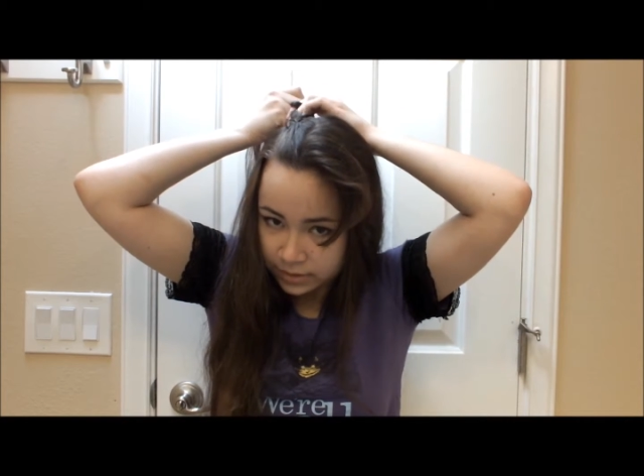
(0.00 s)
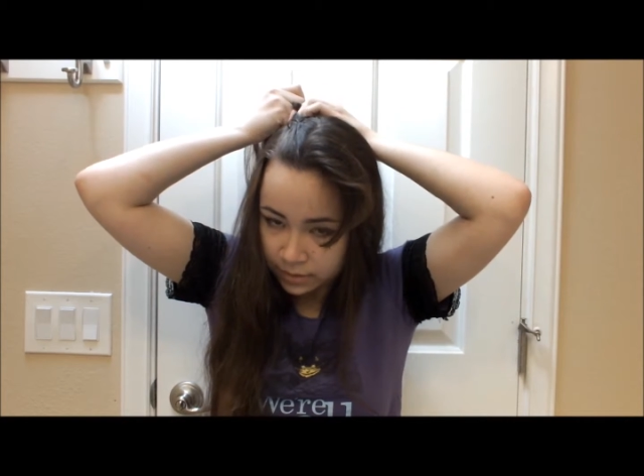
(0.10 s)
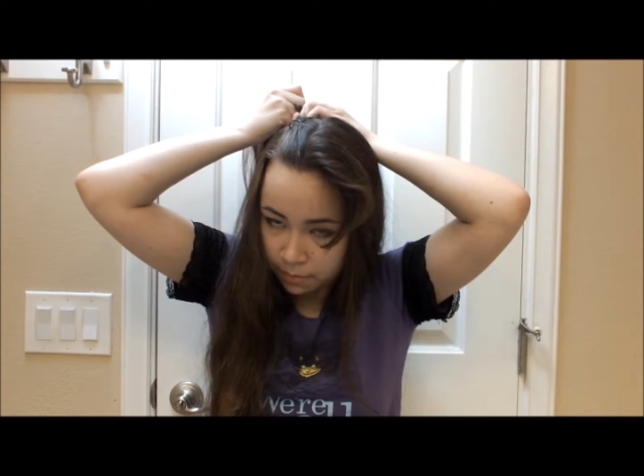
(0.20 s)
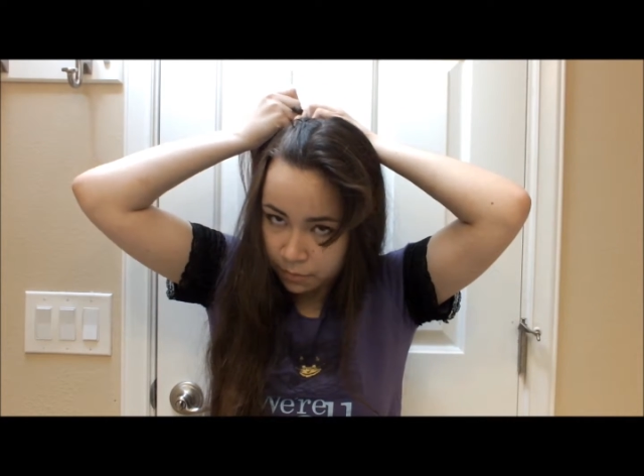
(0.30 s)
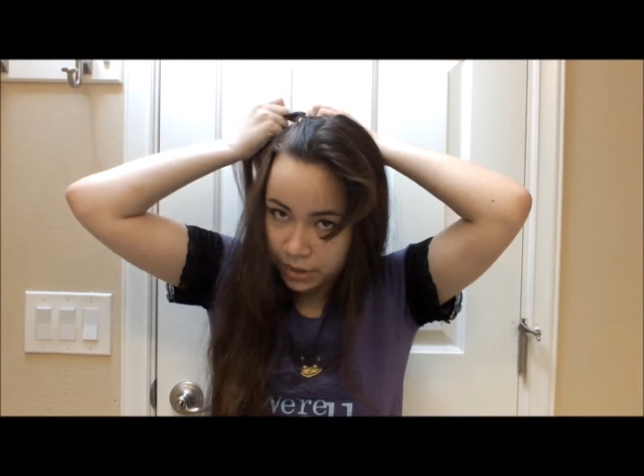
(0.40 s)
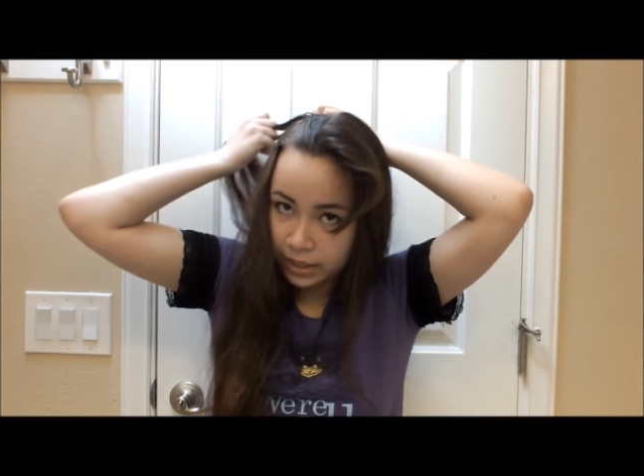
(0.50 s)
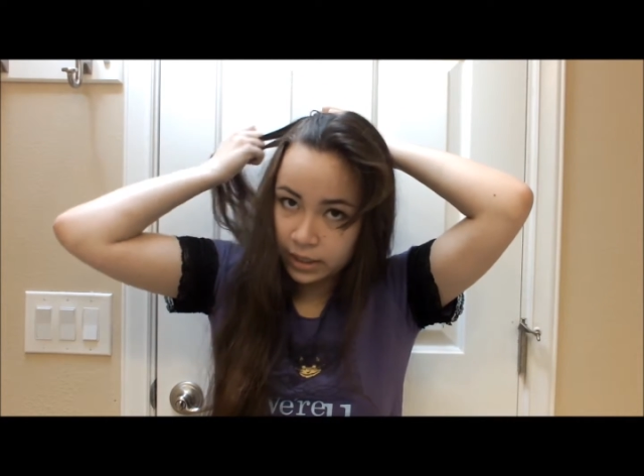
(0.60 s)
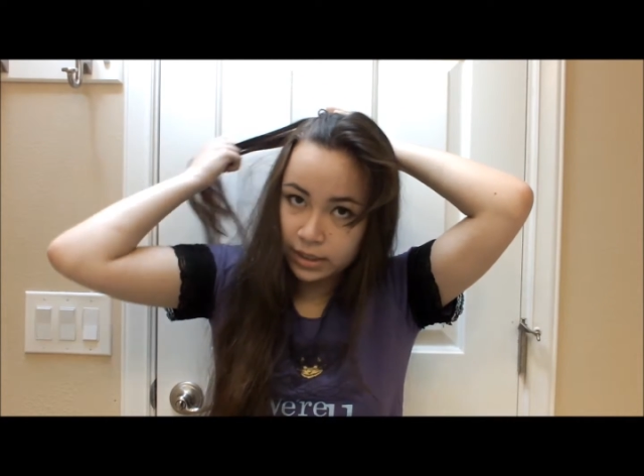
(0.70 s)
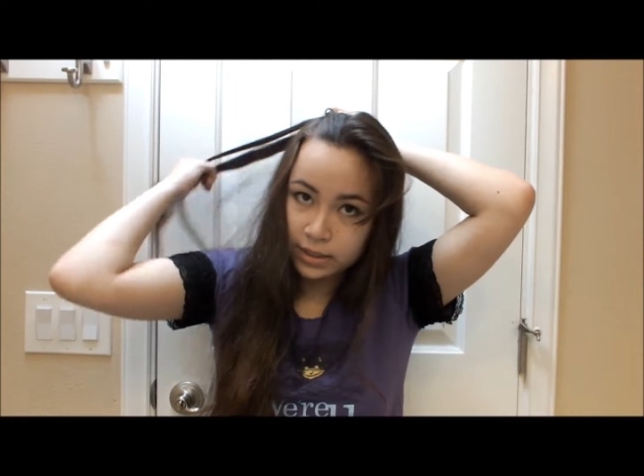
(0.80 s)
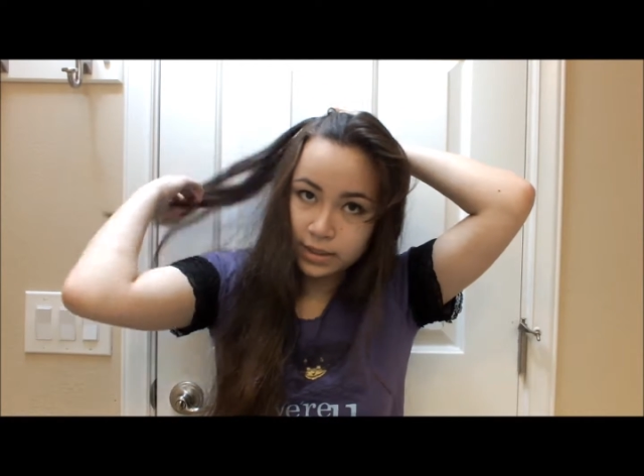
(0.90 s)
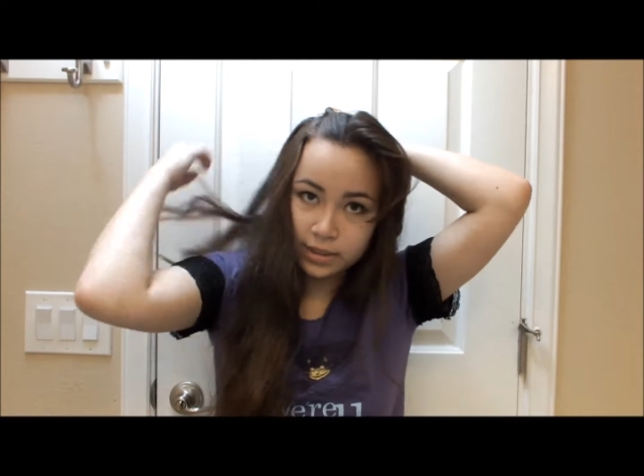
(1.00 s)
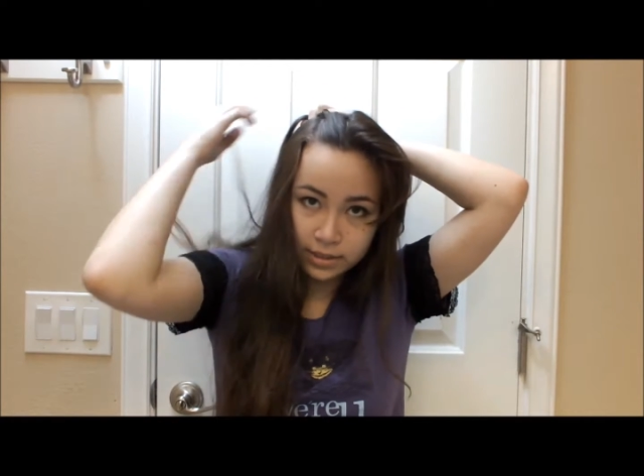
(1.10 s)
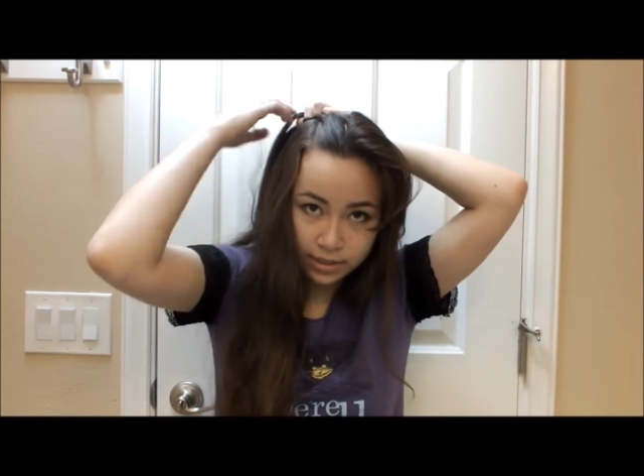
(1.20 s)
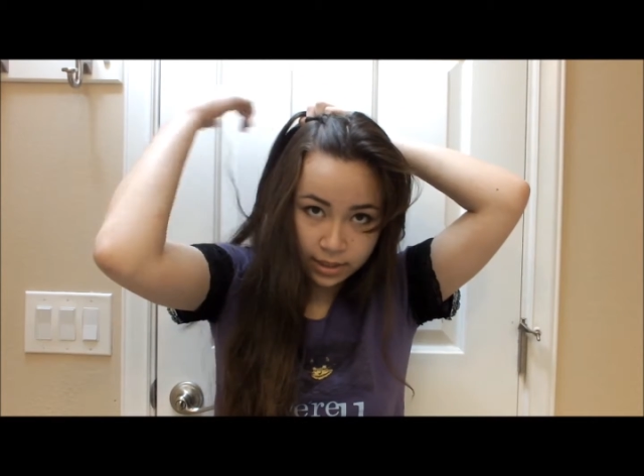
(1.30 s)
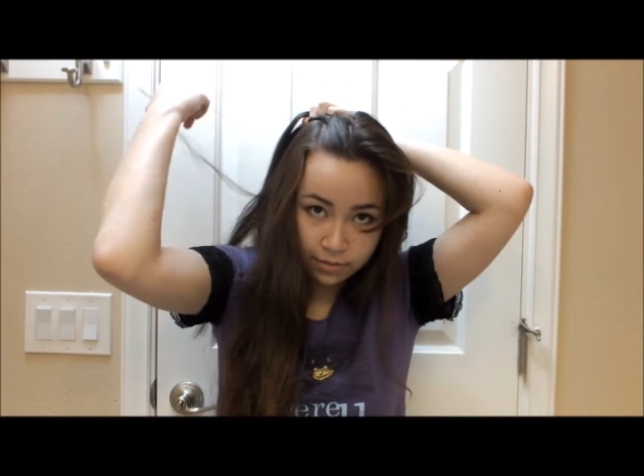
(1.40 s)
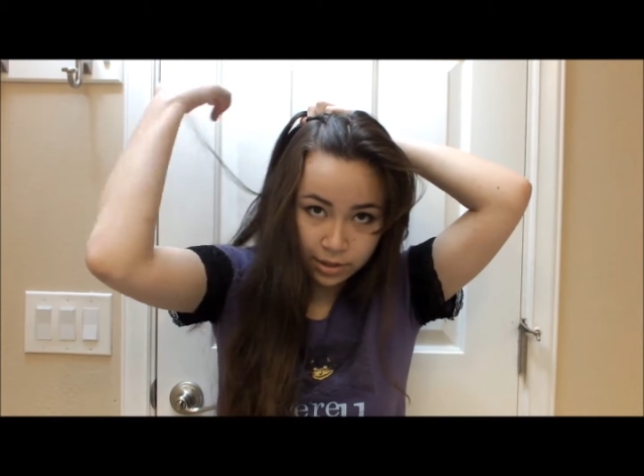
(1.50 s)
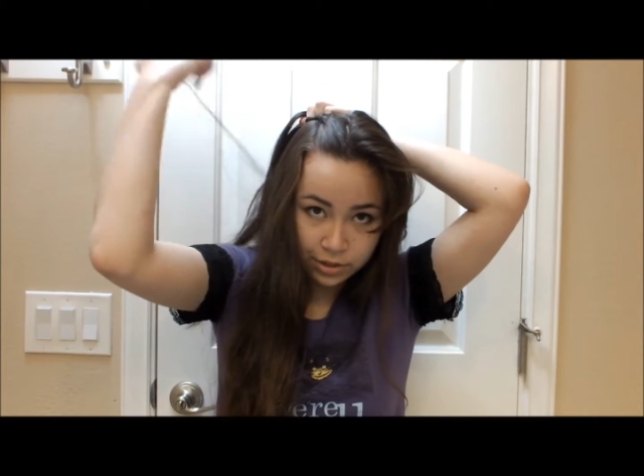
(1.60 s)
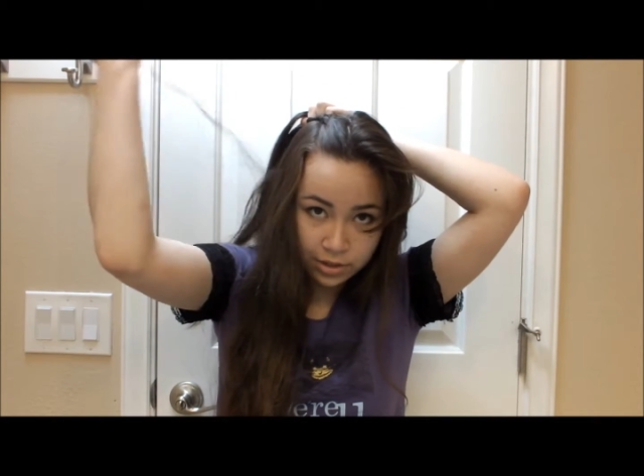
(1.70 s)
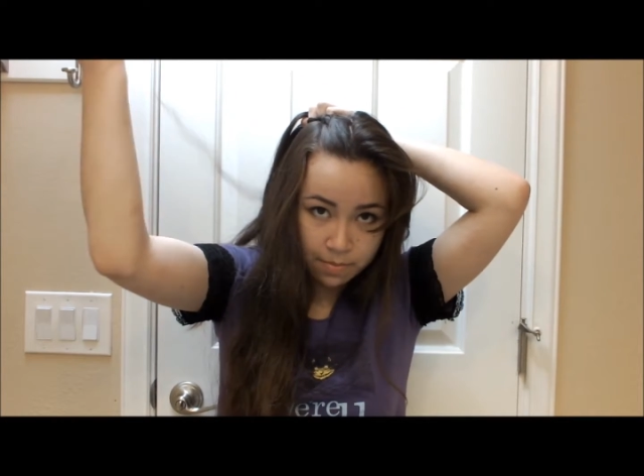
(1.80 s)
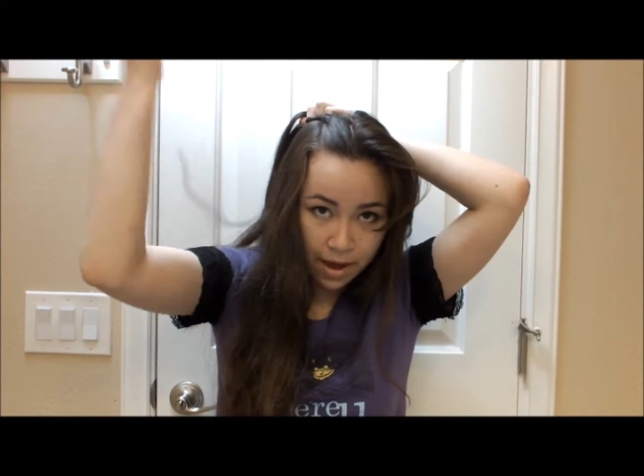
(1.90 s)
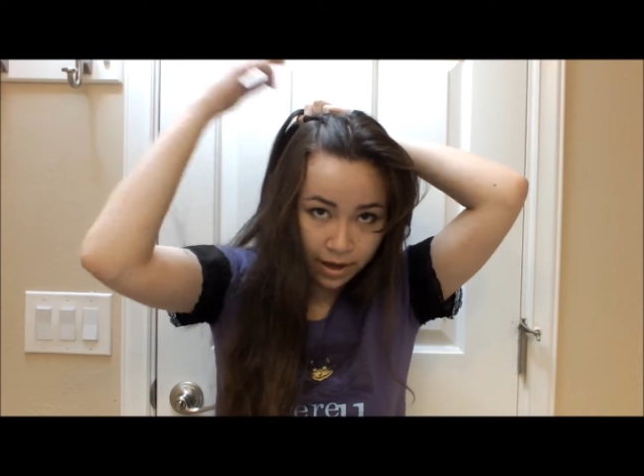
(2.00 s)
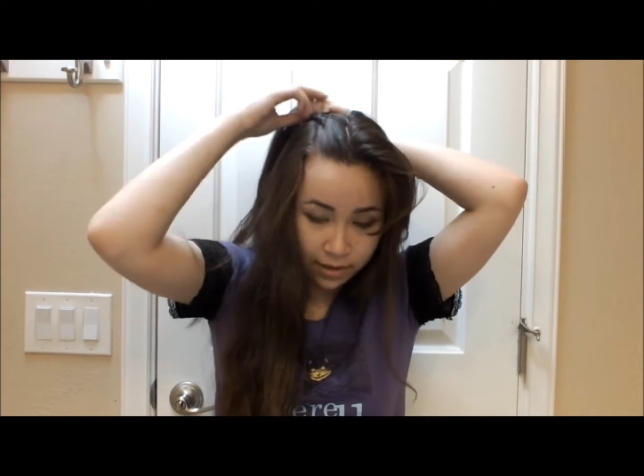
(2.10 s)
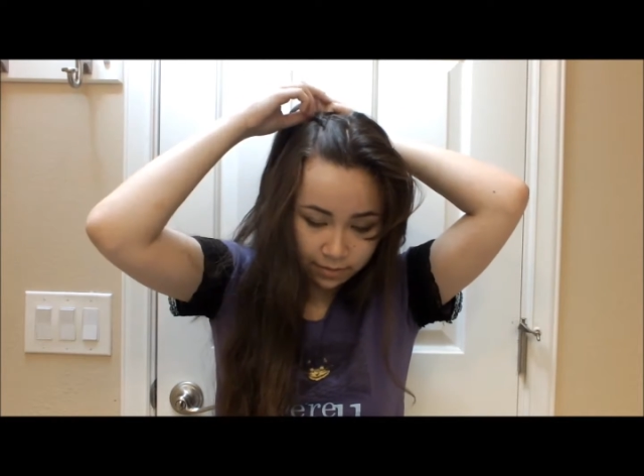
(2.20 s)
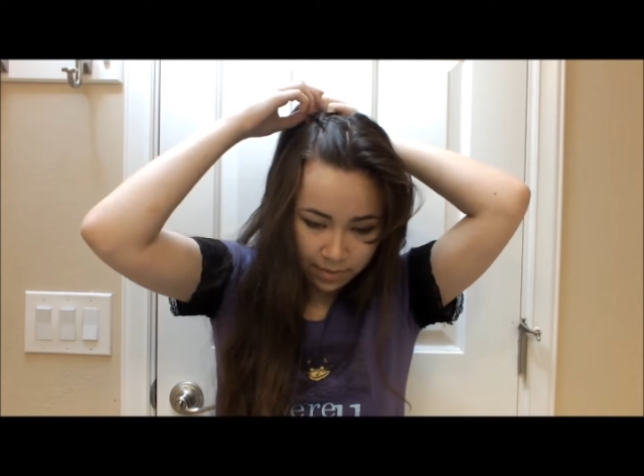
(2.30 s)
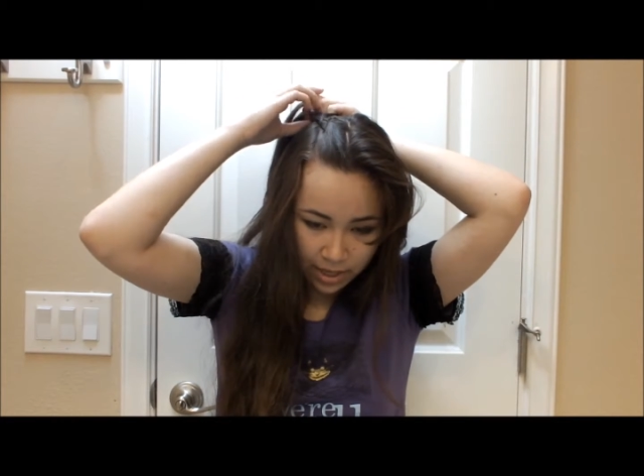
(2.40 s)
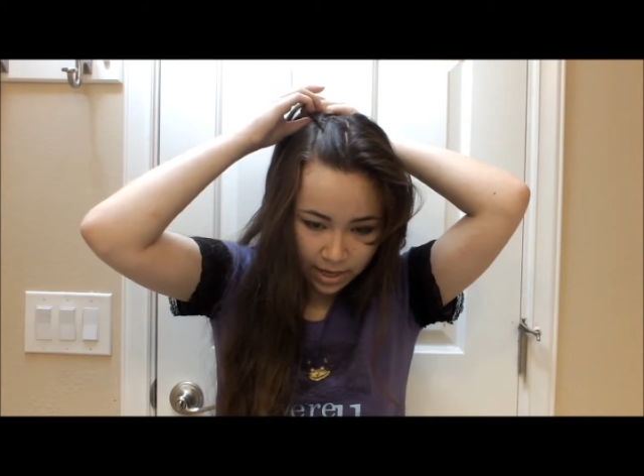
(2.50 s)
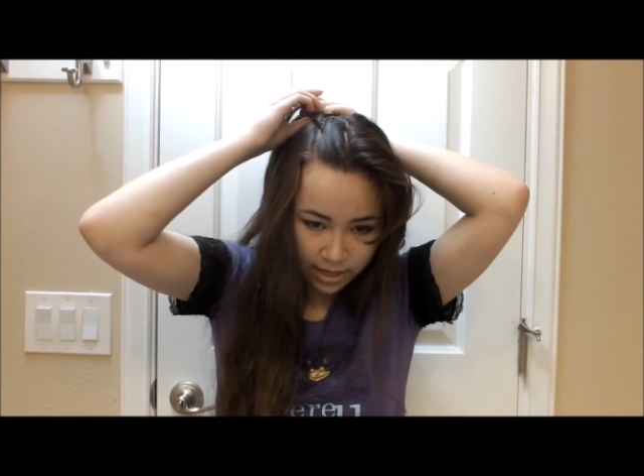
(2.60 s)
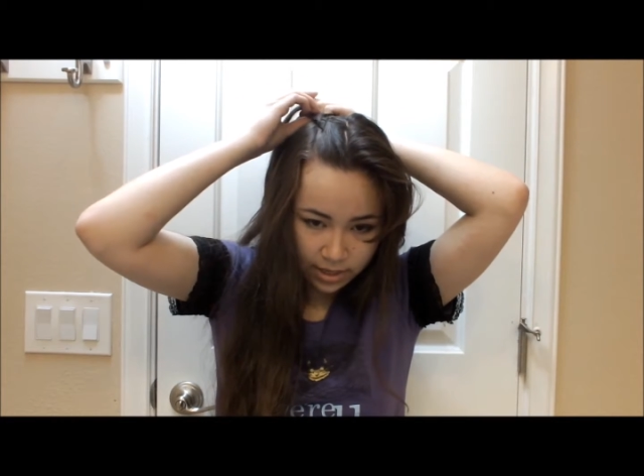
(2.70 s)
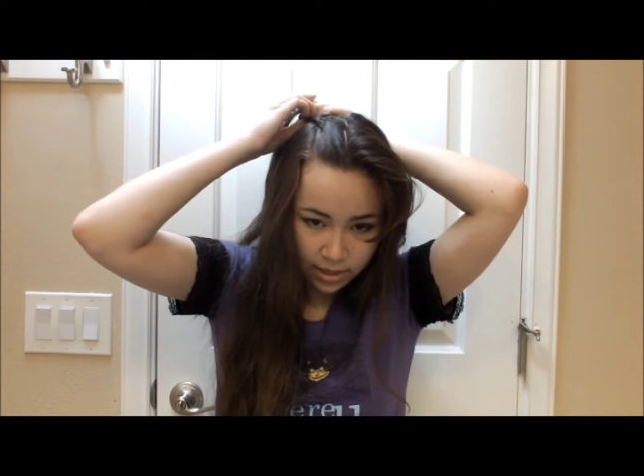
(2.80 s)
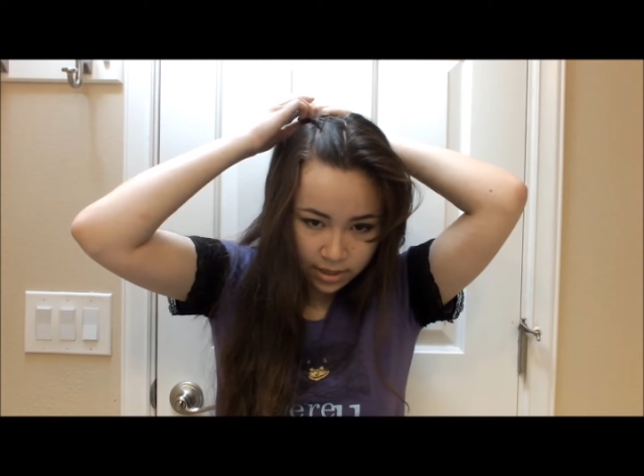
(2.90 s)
So I'm braiding until I reach the back of my head.